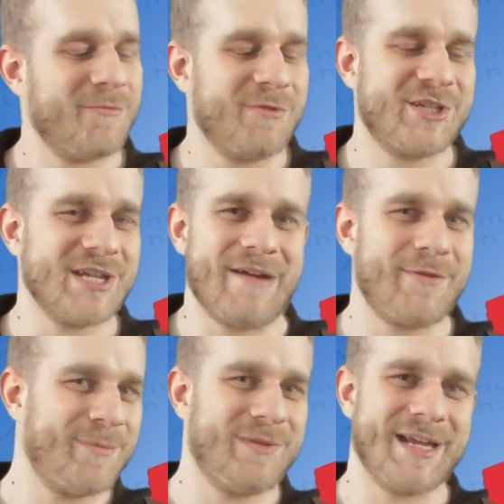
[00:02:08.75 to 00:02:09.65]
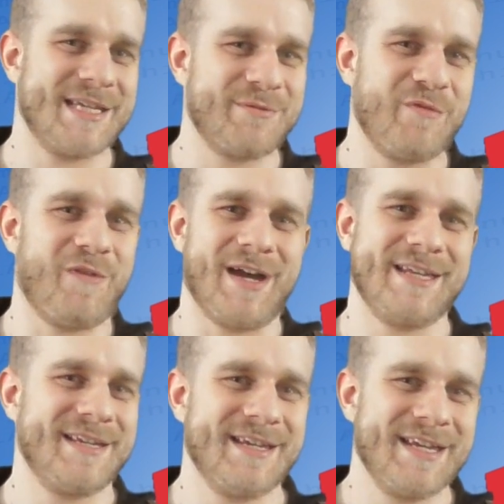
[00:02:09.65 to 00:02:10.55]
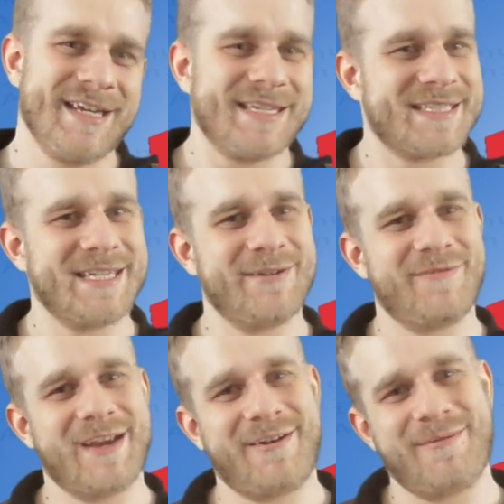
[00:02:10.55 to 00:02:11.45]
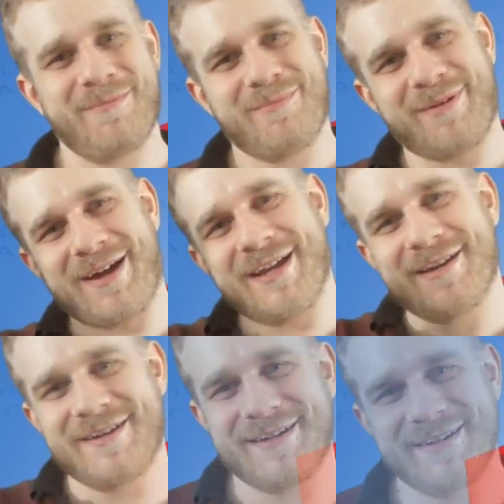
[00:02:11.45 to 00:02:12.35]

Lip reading: whichever place we find. See you there. Bye.